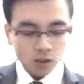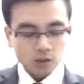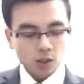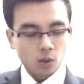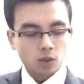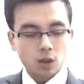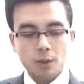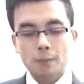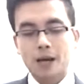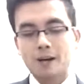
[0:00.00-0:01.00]
So what do I
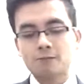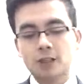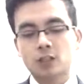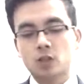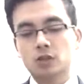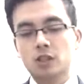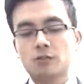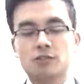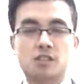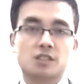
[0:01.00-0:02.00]
mean by unrecorded
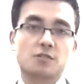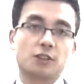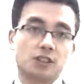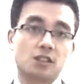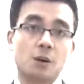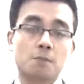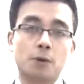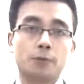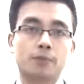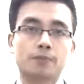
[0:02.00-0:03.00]
differences? For
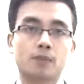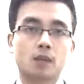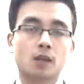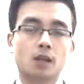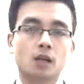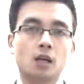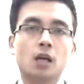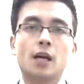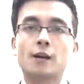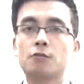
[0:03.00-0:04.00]
example,
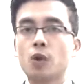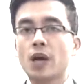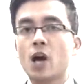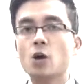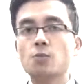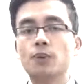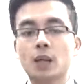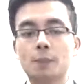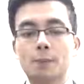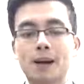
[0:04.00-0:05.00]
if we open
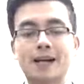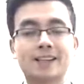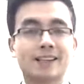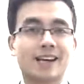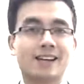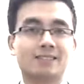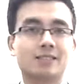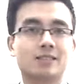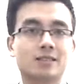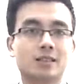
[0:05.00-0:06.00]
up a bank
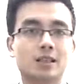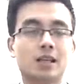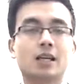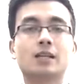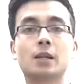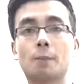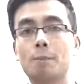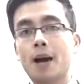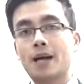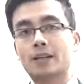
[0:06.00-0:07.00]
account, the
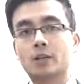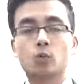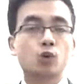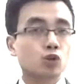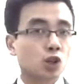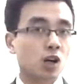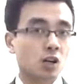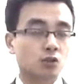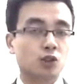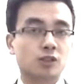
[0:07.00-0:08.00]
bank would
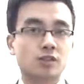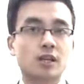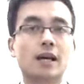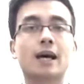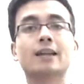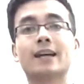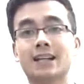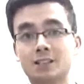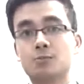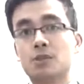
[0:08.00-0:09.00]
charge us an
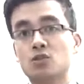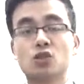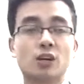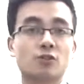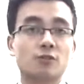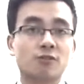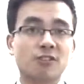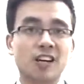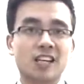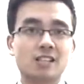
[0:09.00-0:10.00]
administration
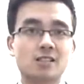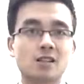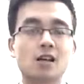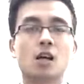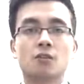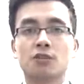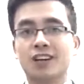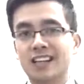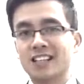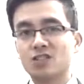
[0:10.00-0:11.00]
fee for
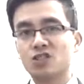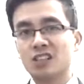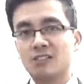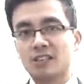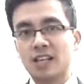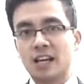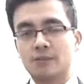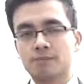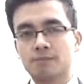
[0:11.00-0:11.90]
each and every year.